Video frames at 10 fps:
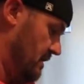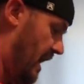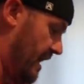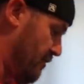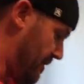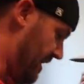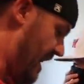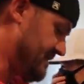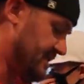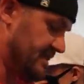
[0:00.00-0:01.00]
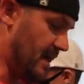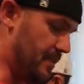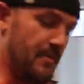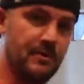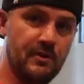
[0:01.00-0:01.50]
not everybody has to
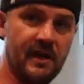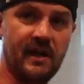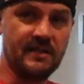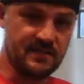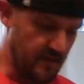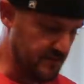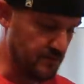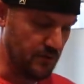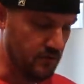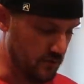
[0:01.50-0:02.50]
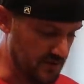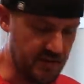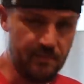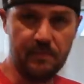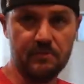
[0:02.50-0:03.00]
step up and do that kind of stuff. It's really cool when you
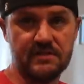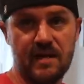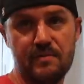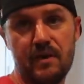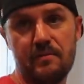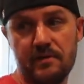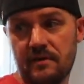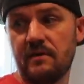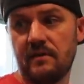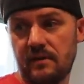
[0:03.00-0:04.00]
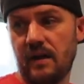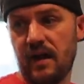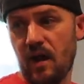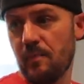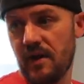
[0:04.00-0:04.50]
see people stepping up and
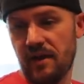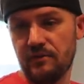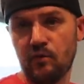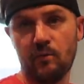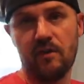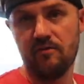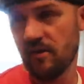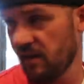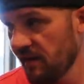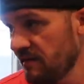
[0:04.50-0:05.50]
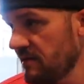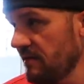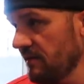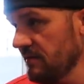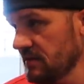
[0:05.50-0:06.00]
kind of helping out, doing whatever they can.
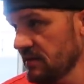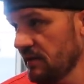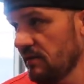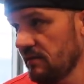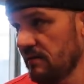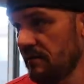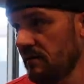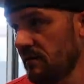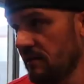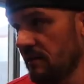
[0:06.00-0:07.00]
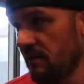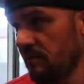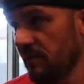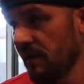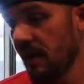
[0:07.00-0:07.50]
So,
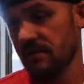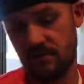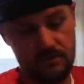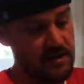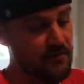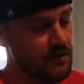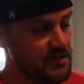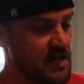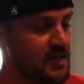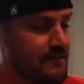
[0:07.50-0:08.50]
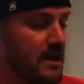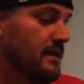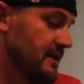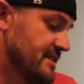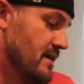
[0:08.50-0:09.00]
but yeah, so definitely check them
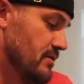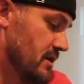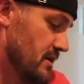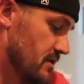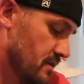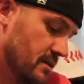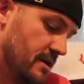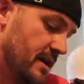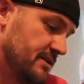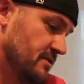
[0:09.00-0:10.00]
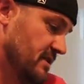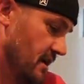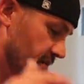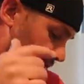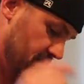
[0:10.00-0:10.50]
out. Links down below. Get
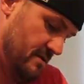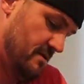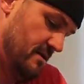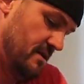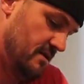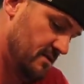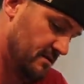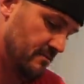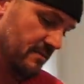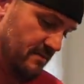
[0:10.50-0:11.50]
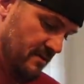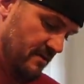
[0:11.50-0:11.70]
yourself some